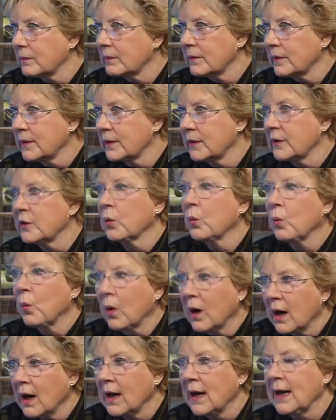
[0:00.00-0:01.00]
The
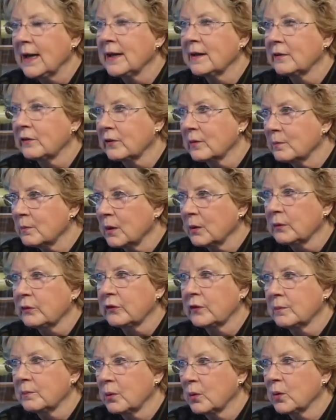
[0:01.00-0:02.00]
why is the
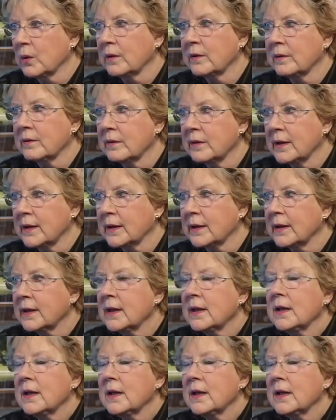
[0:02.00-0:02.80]
most important thing.